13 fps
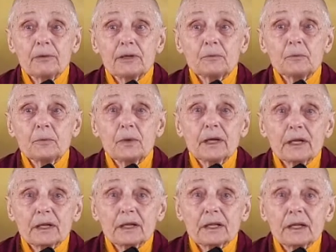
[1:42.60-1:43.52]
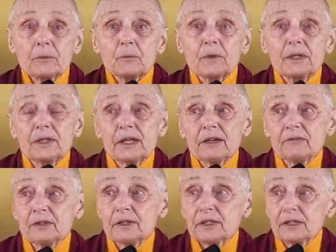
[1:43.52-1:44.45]
But where can we
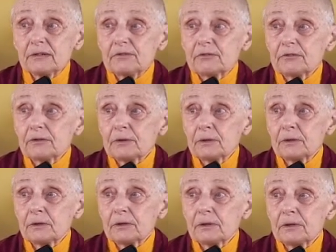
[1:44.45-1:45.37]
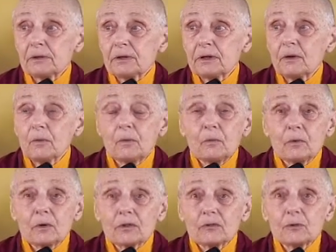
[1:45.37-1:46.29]
never leave?
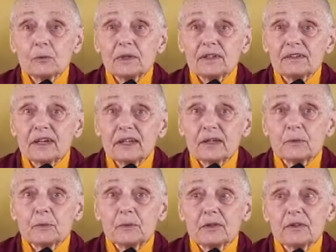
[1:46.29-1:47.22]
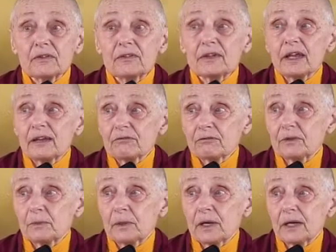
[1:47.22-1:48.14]
What do we take with us
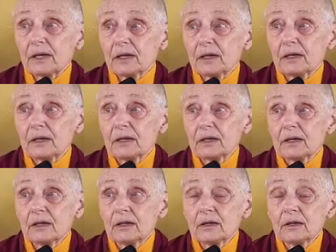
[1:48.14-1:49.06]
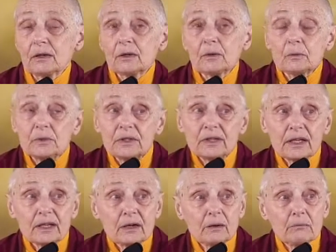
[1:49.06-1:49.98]
everywhere? We
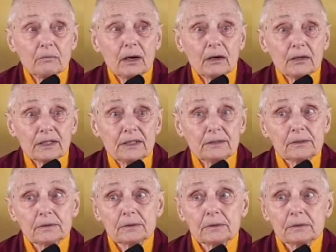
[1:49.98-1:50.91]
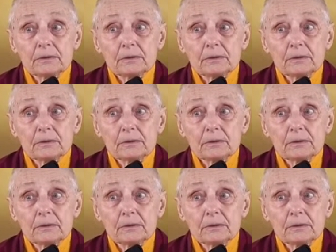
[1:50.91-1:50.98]
take our mind.